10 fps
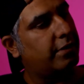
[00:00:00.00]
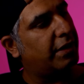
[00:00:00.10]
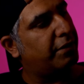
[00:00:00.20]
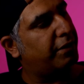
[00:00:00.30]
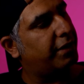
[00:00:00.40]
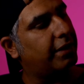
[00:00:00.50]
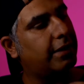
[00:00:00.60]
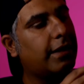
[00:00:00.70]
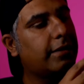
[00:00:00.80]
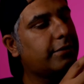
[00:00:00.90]
Now I think
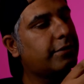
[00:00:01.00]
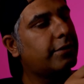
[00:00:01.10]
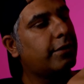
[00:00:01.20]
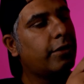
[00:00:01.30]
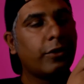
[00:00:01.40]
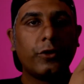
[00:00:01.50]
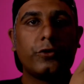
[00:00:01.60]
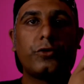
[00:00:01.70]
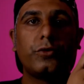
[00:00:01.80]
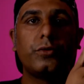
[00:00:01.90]
that's
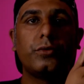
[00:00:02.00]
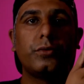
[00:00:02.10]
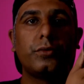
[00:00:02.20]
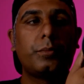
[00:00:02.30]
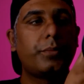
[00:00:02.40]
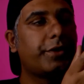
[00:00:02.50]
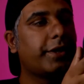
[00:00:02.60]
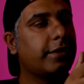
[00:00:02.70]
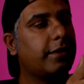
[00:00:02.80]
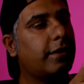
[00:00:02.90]
to
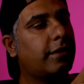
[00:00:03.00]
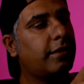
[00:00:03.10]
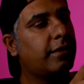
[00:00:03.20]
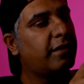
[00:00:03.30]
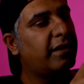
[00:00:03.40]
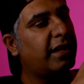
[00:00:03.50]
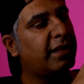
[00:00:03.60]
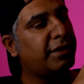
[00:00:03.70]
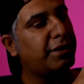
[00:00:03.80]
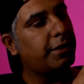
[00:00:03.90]
protect the
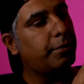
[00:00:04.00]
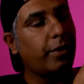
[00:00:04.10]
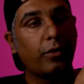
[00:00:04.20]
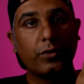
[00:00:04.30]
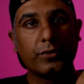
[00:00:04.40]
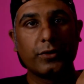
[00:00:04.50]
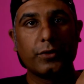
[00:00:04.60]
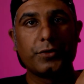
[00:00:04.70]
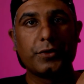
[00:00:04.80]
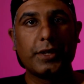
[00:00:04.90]
LED, but also
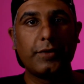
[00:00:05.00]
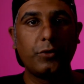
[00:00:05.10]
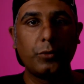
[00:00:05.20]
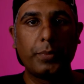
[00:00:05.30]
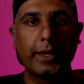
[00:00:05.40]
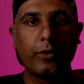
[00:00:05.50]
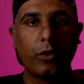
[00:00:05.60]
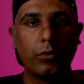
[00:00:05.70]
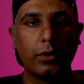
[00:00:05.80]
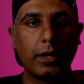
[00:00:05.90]
to give you
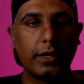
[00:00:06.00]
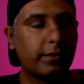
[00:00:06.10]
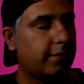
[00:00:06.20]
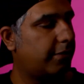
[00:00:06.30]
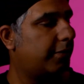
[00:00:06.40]
pinhole light.